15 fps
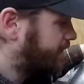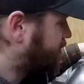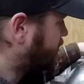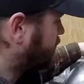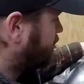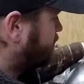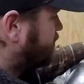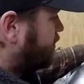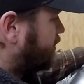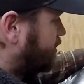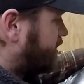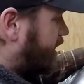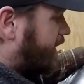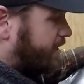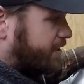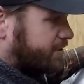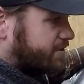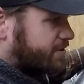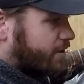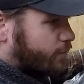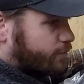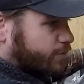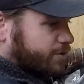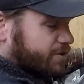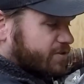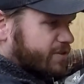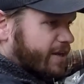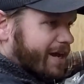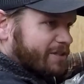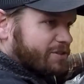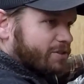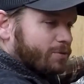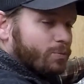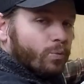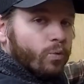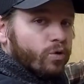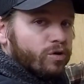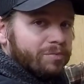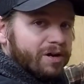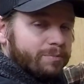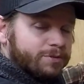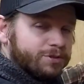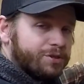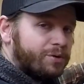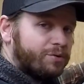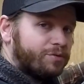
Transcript: so that the tank itself would just naturally warm up and try to